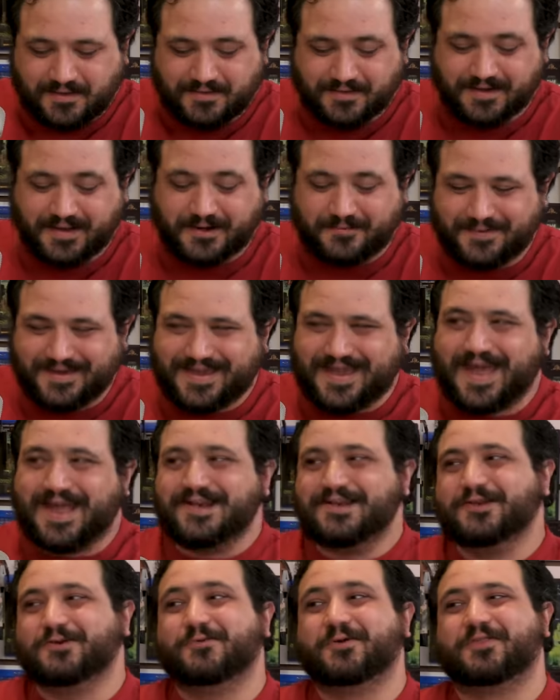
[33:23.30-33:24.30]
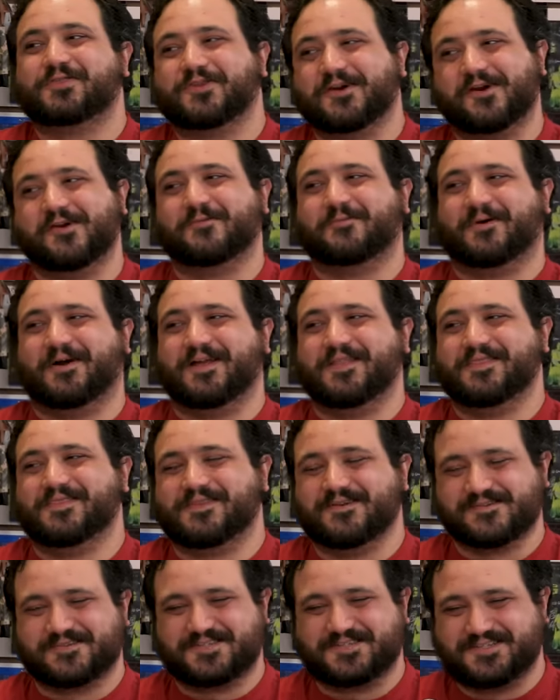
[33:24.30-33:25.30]
They're like, we can do a third one.
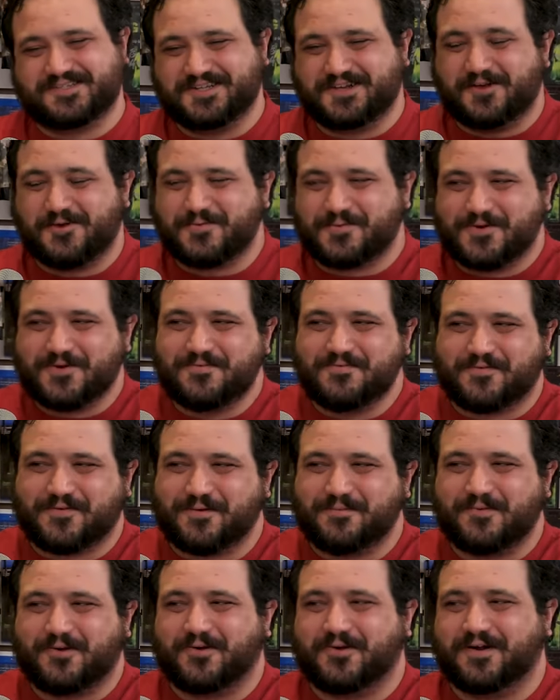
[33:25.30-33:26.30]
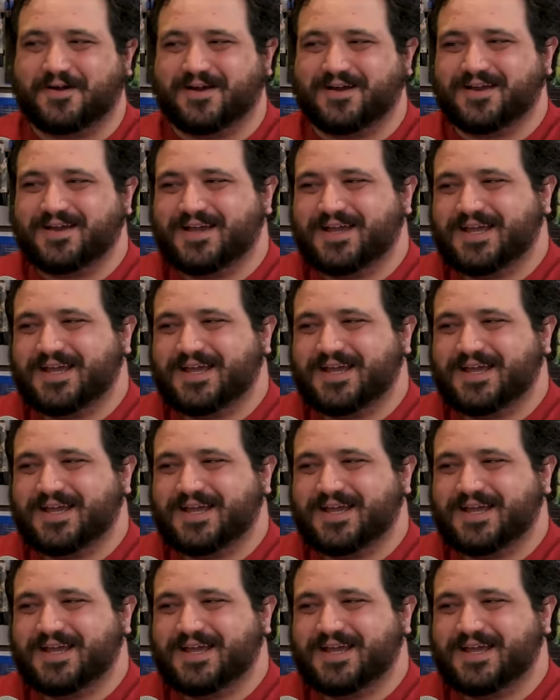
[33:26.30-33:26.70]
There's still room for more.